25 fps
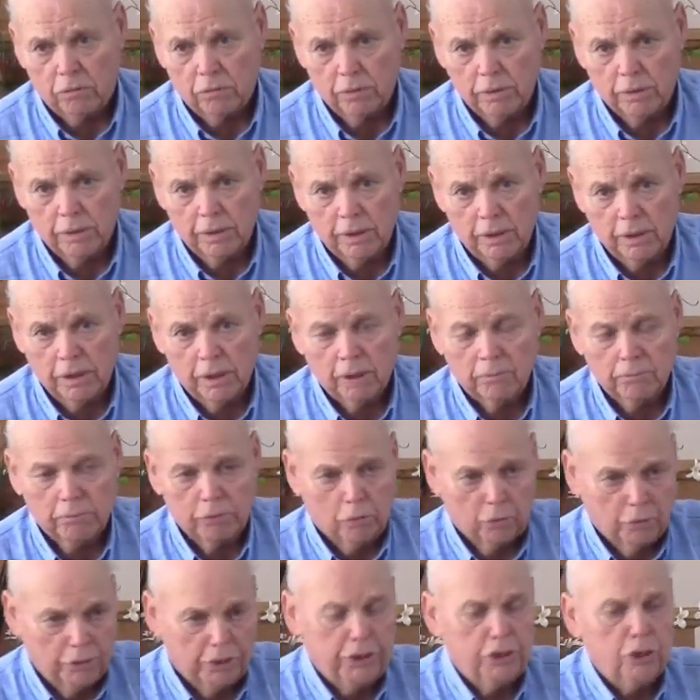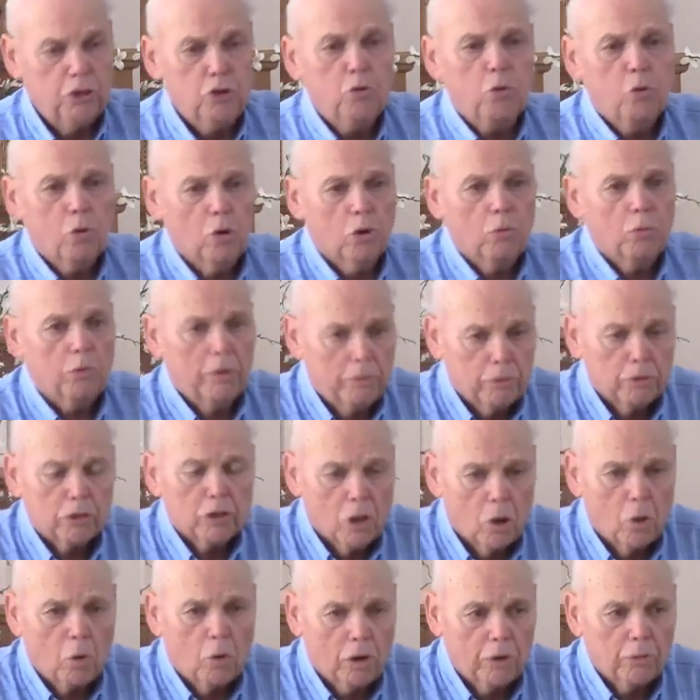Right. But we knew where we were
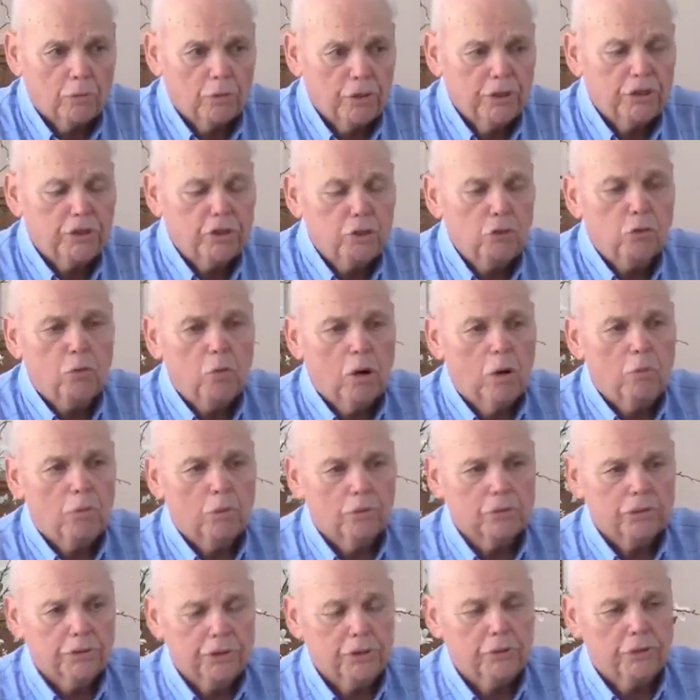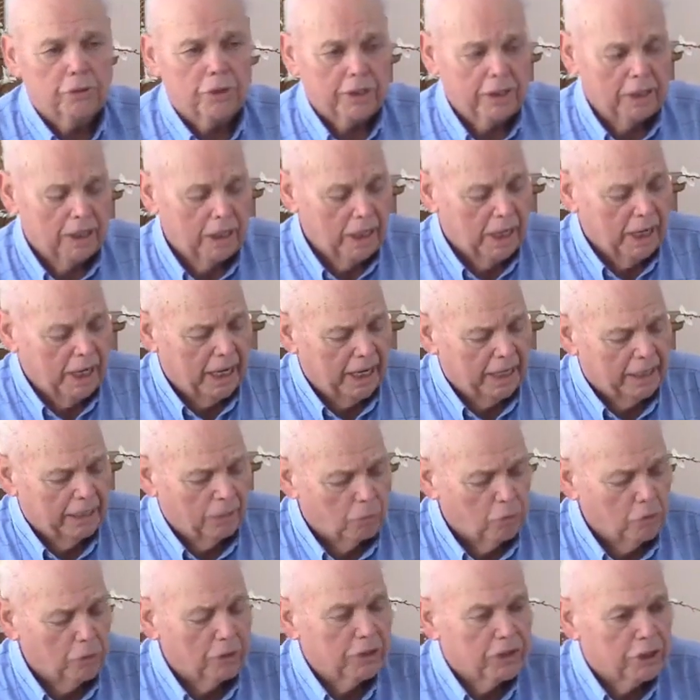going, we knew what we were doing, and
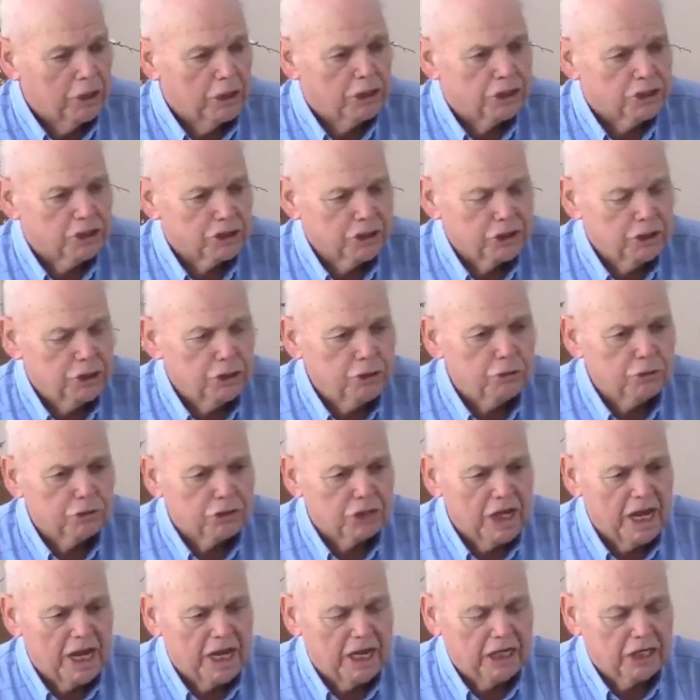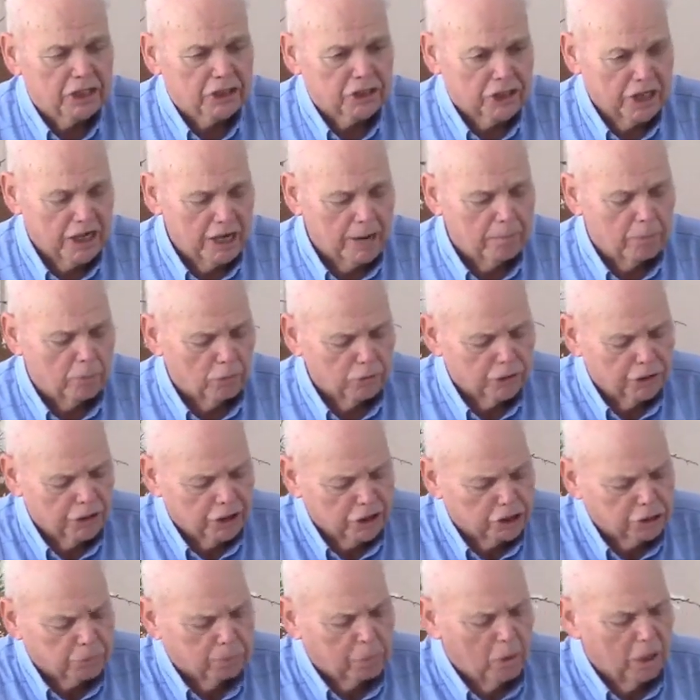I wanted to use that example to
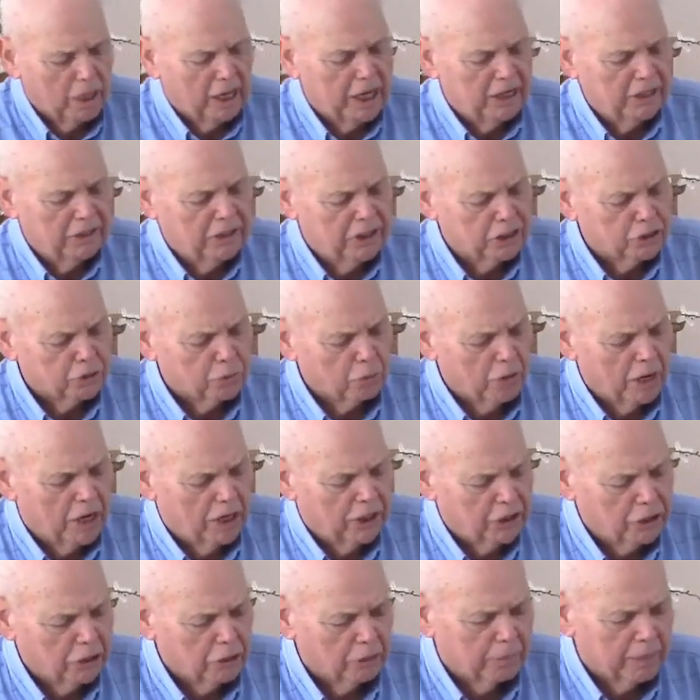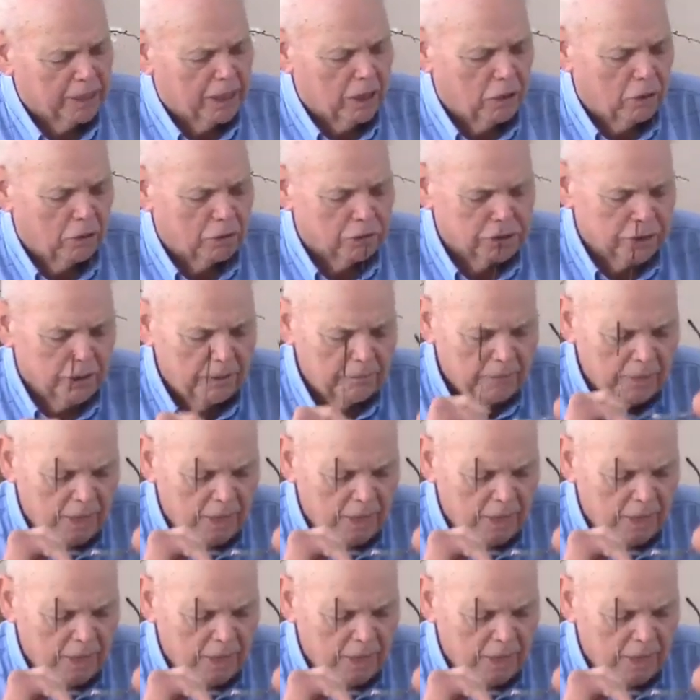explain this right here because